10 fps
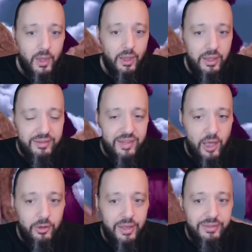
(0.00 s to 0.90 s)
It
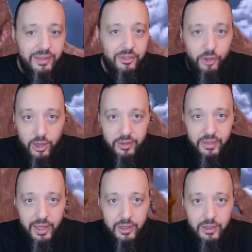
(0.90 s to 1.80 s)
sounded like they thought of
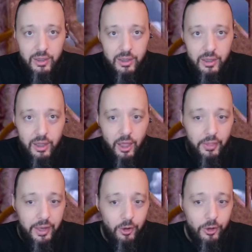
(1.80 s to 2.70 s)
that,
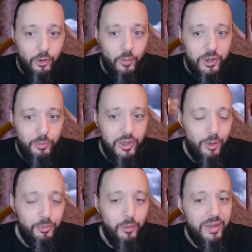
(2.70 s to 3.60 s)
and they are going to be
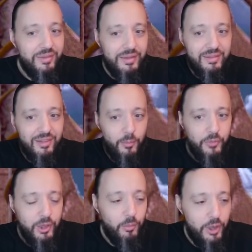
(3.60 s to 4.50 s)
implementing
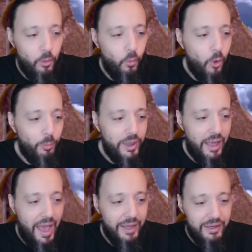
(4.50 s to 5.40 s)
something, but it won't be
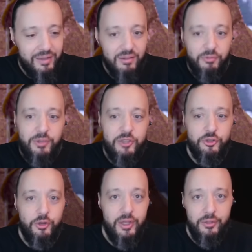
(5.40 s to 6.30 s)
added as a
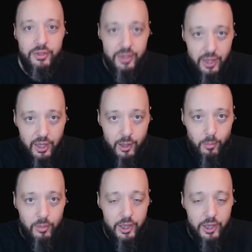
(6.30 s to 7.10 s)
feature in the game.